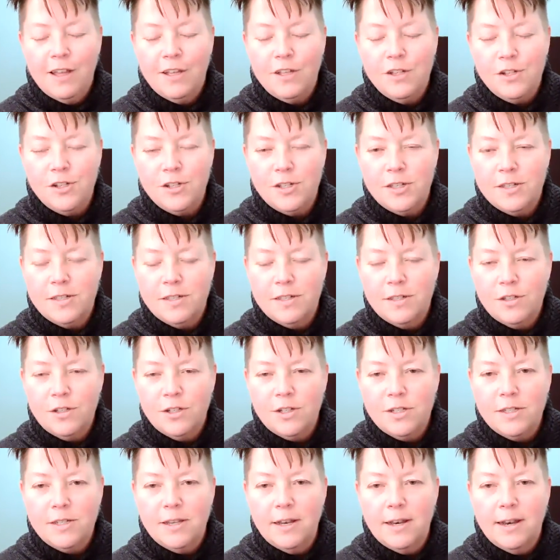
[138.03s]

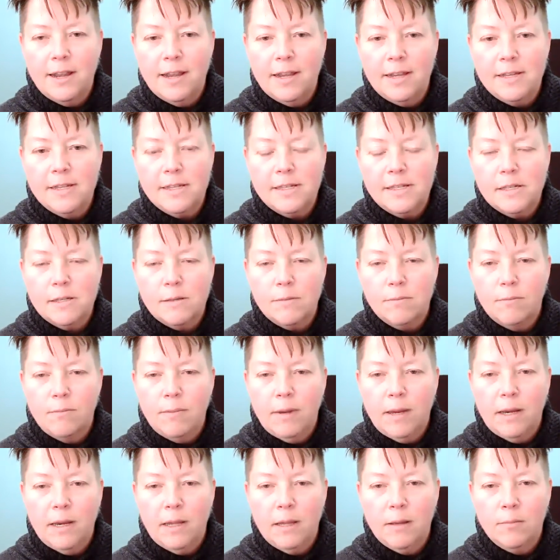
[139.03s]
Just a nice
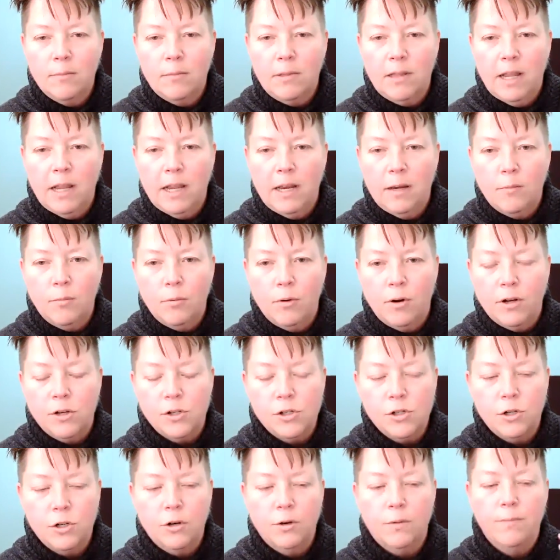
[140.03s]
medium light
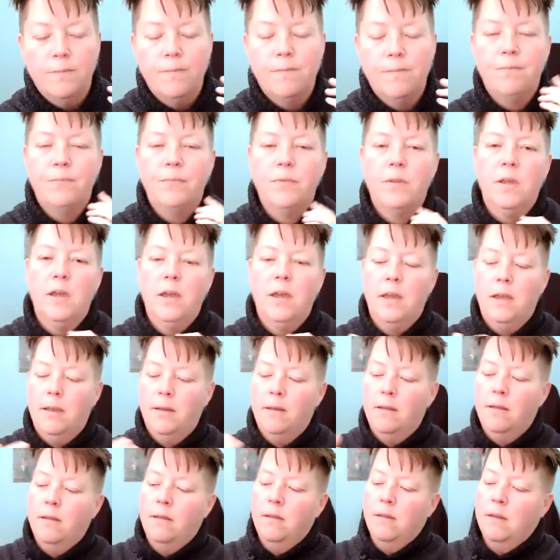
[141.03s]
pressure. Okay.
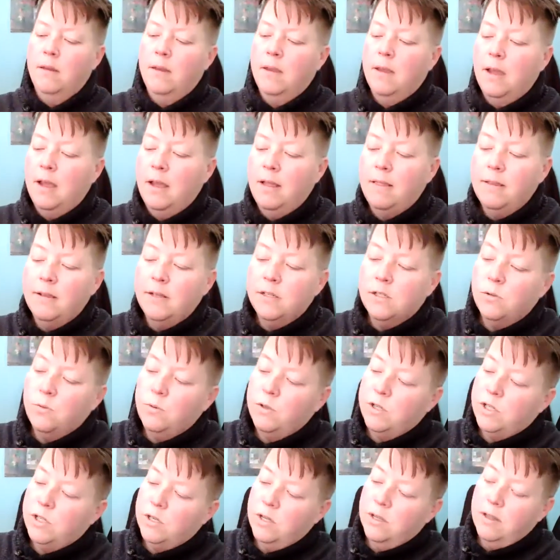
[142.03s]
And then
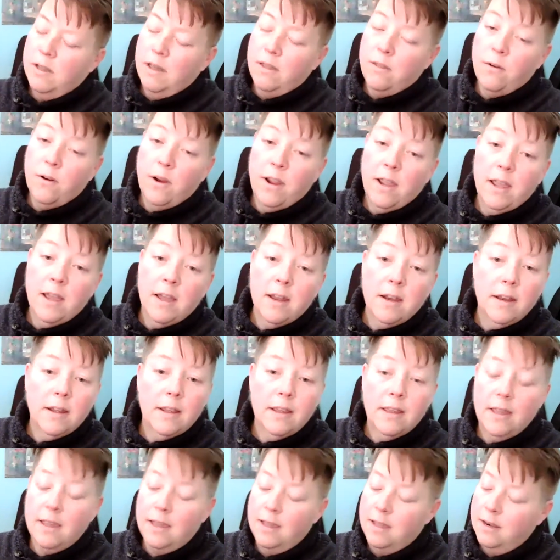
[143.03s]
switch to the other hand
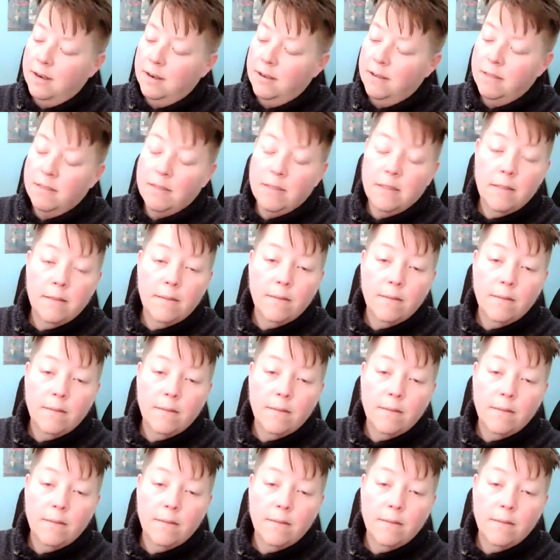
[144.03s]
again.